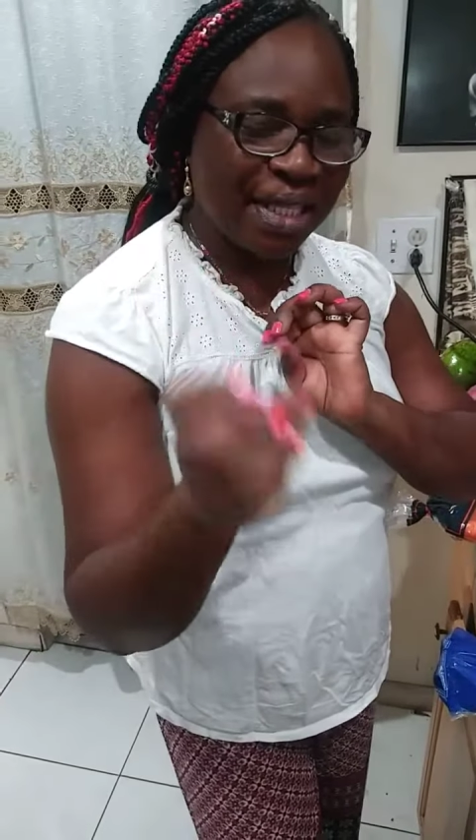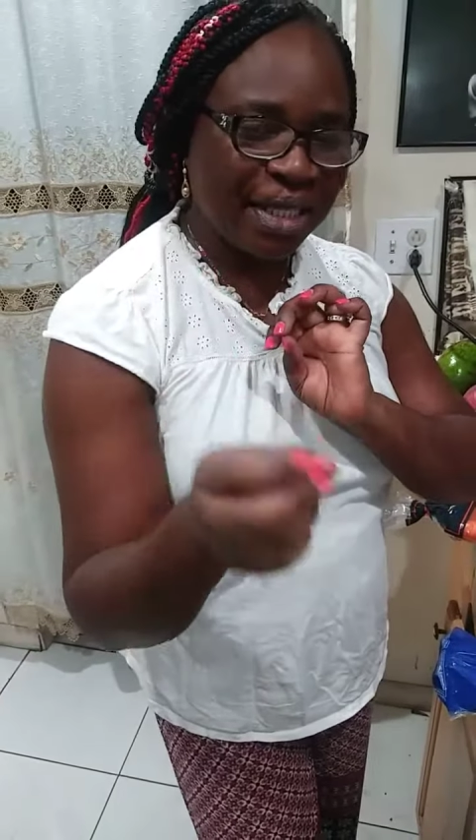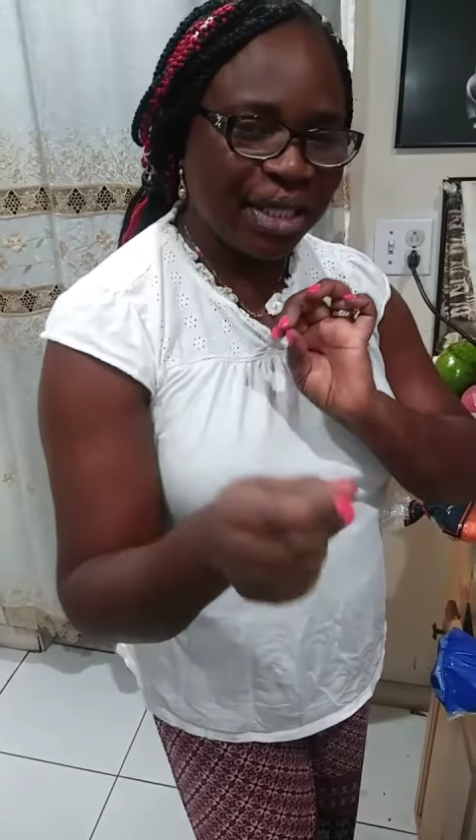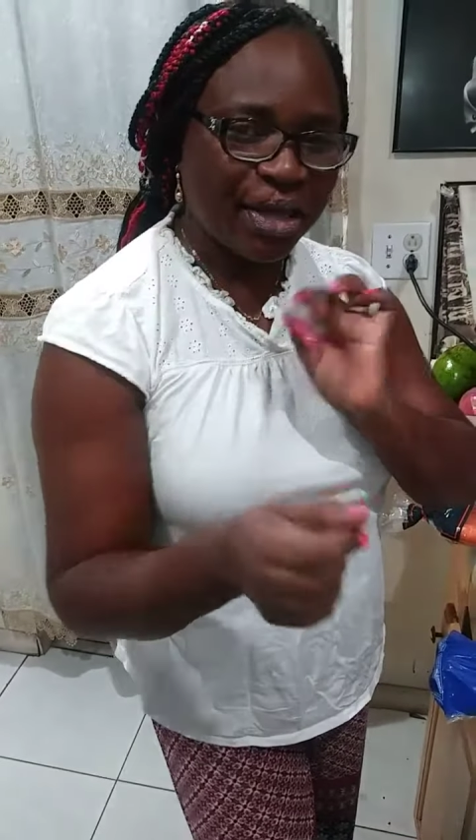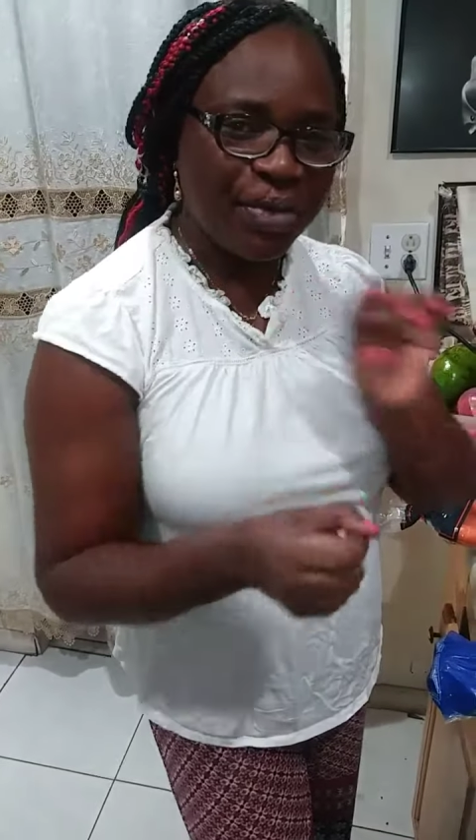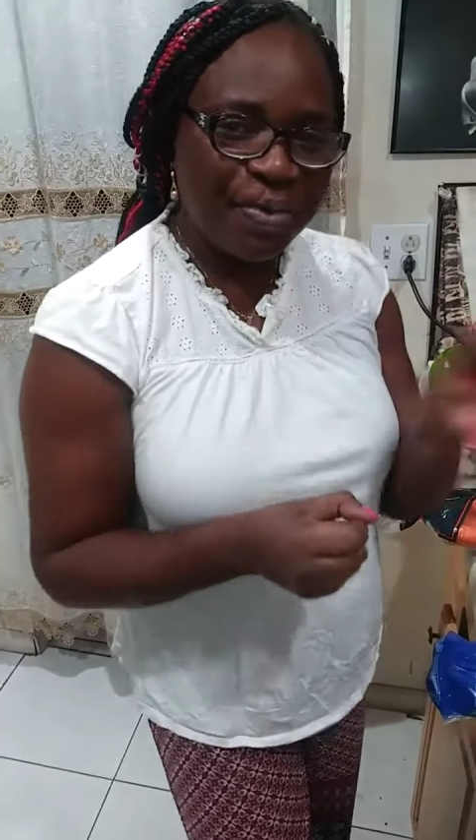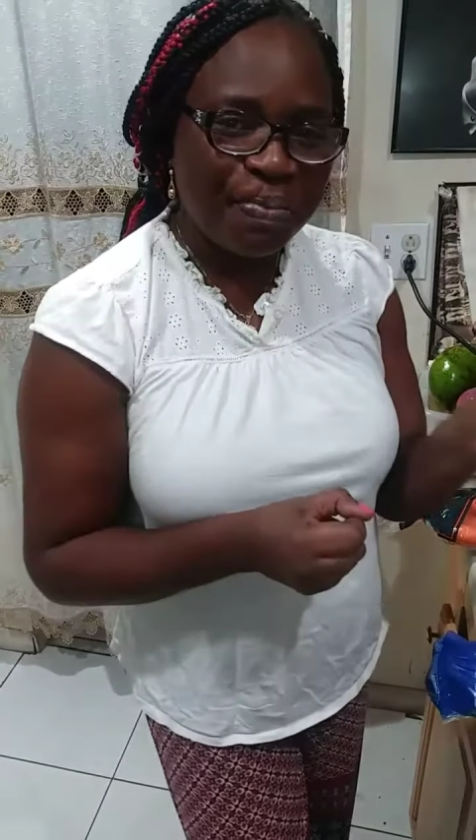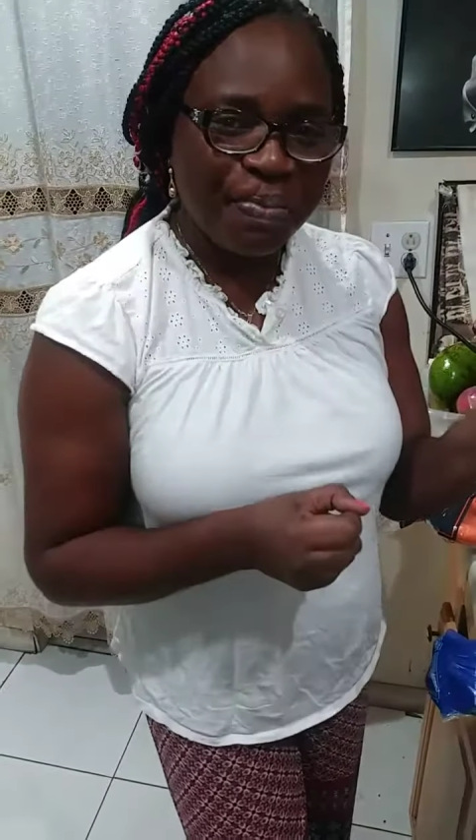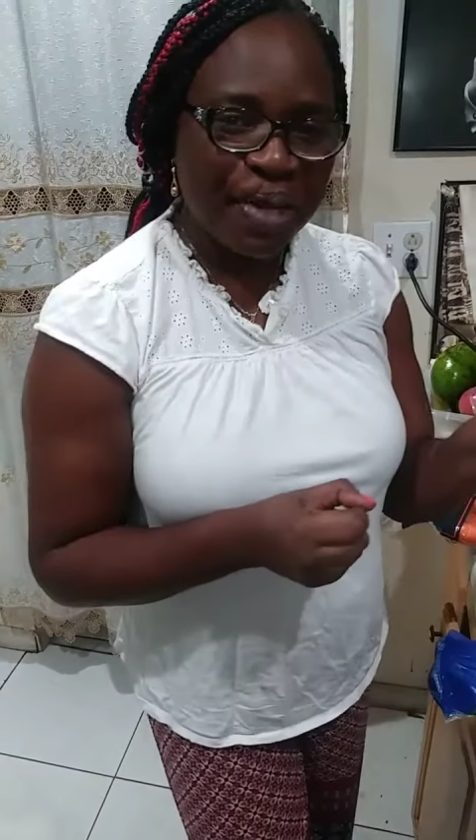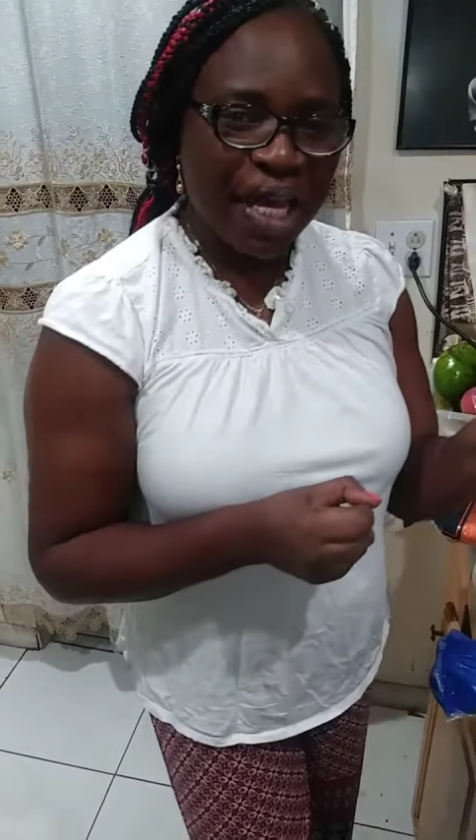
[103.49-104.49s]

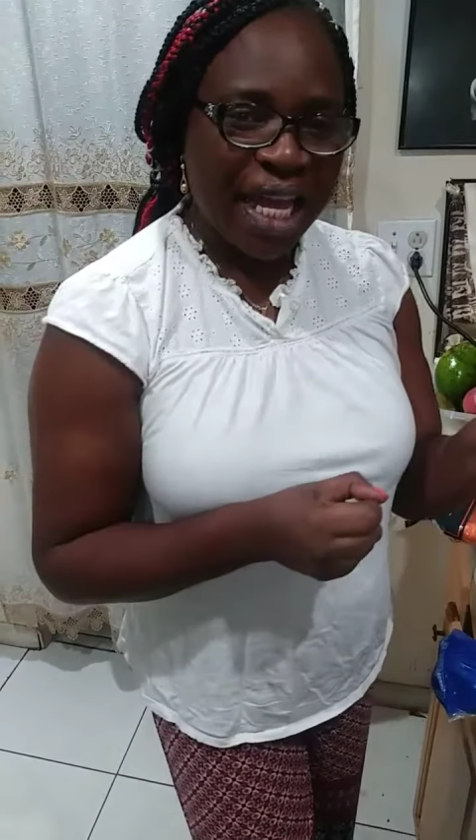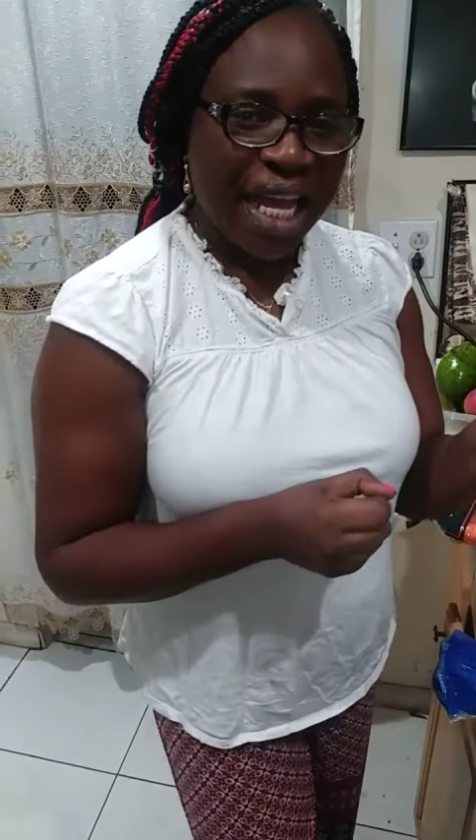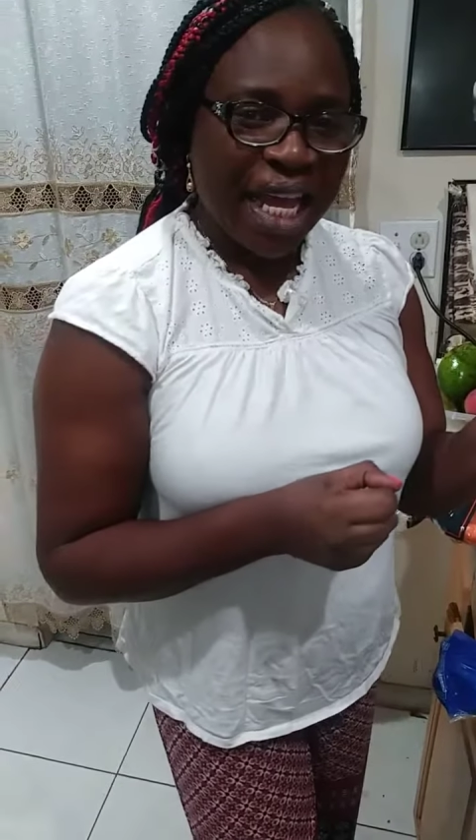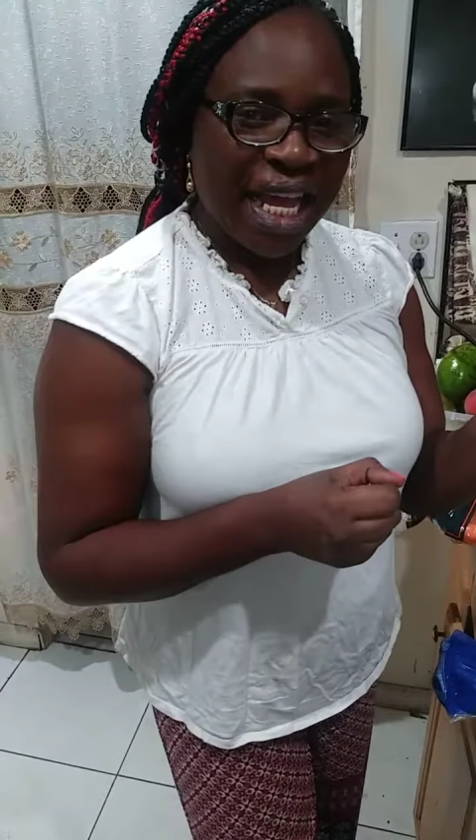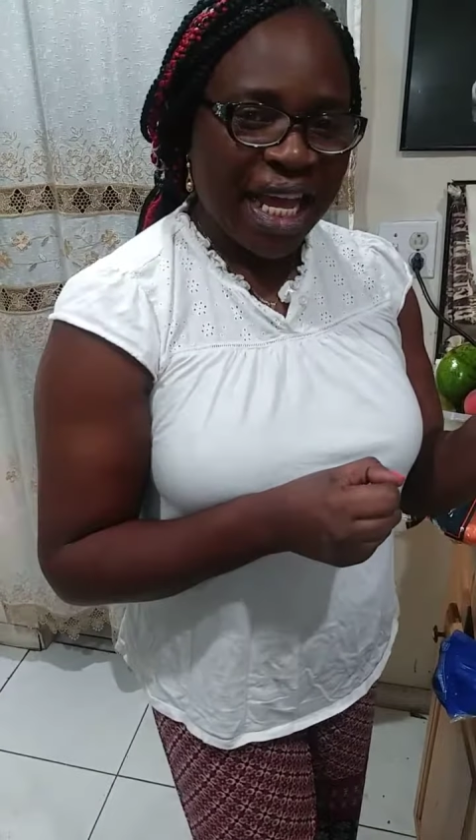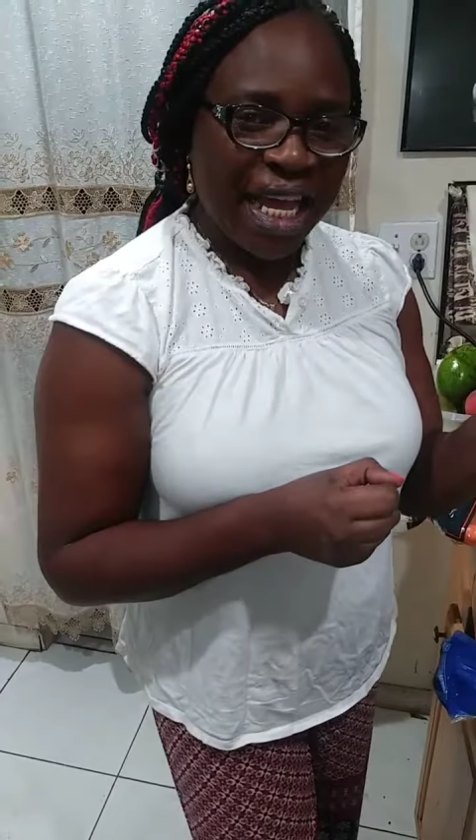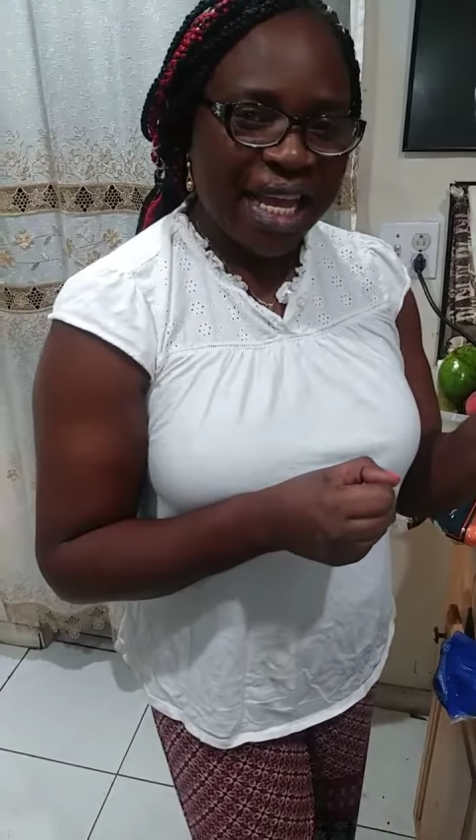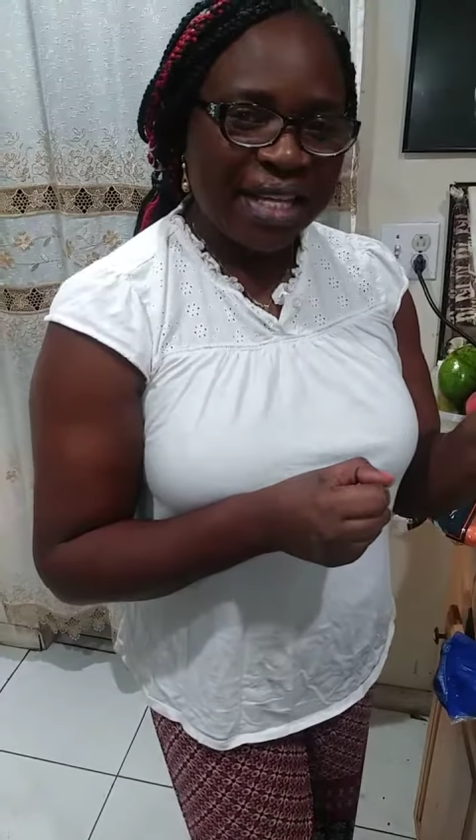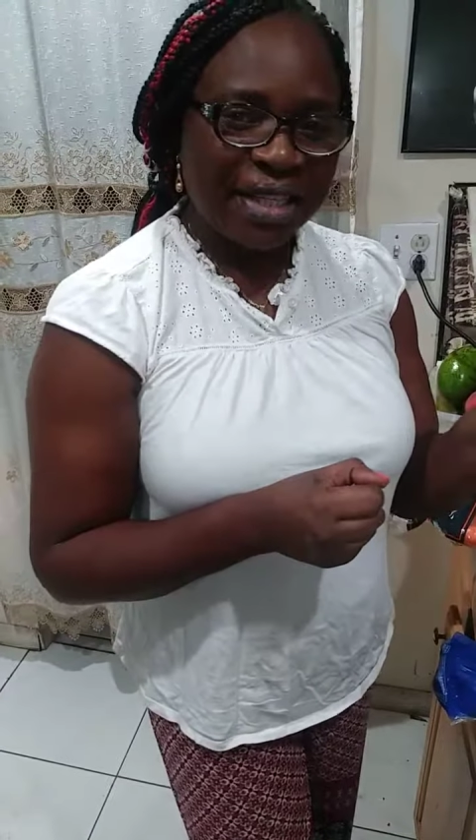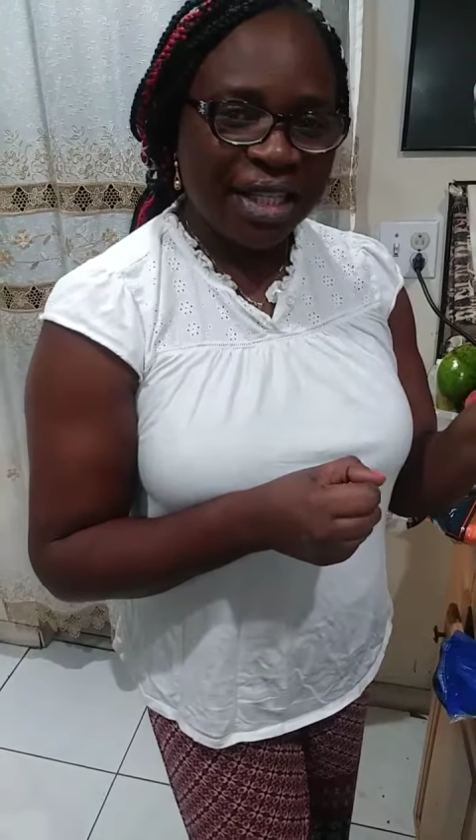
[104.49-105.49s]
soup
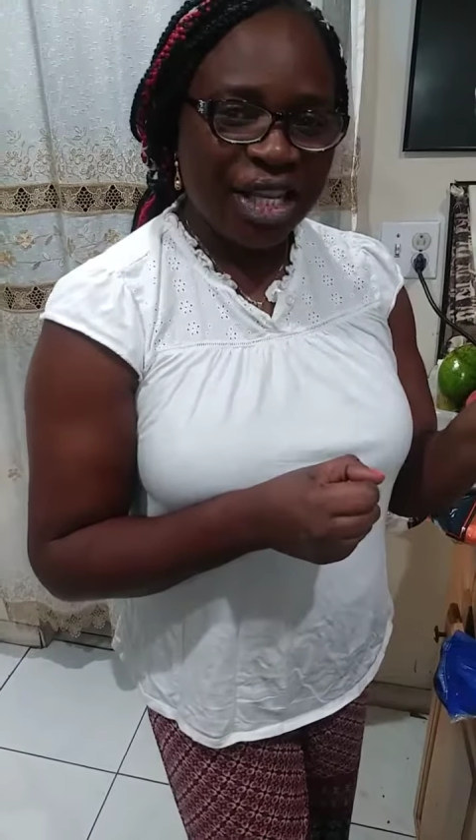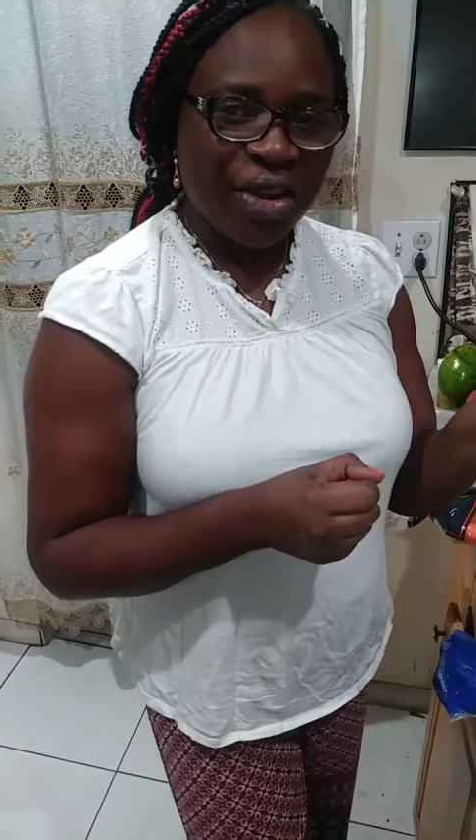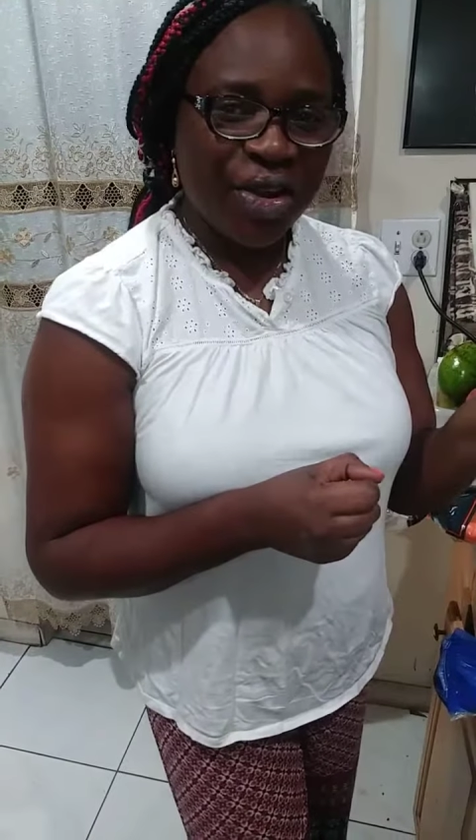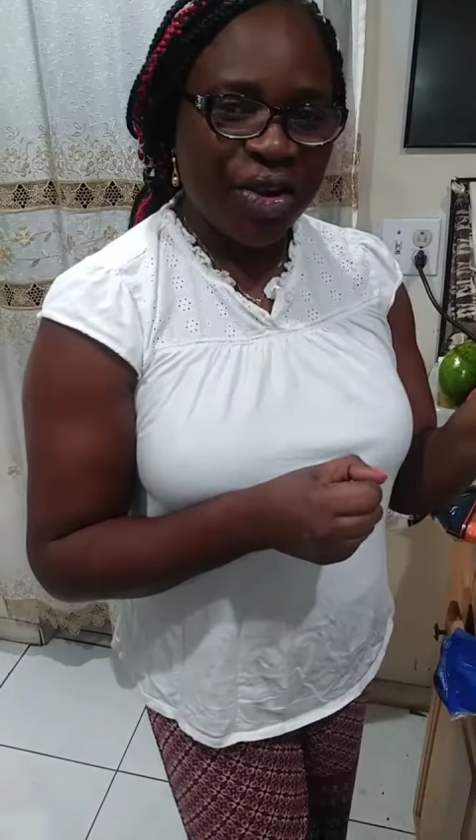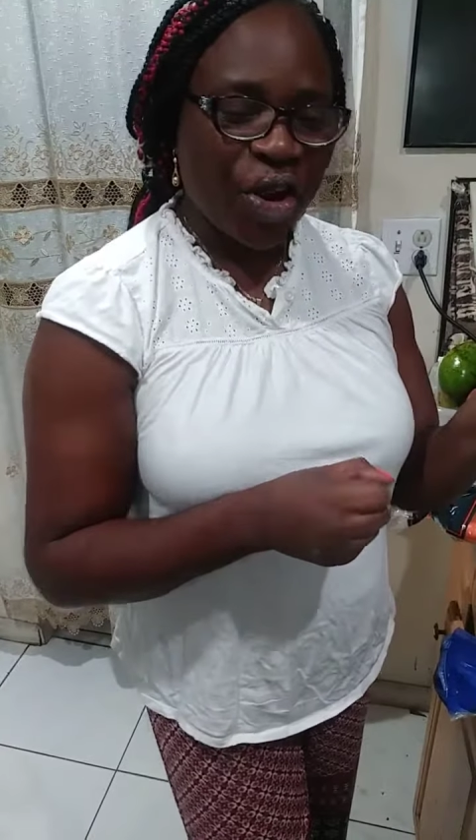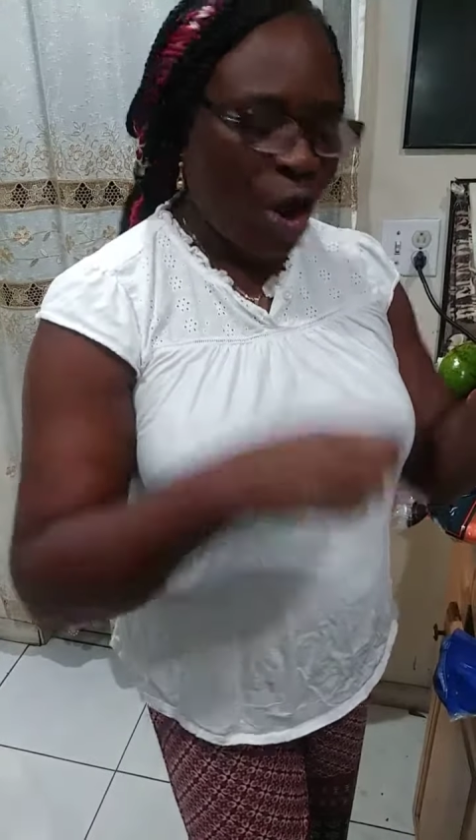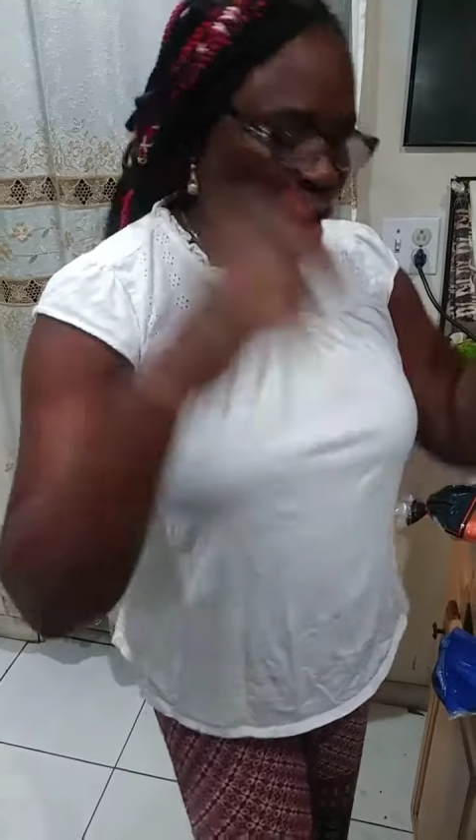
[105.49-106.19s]
is your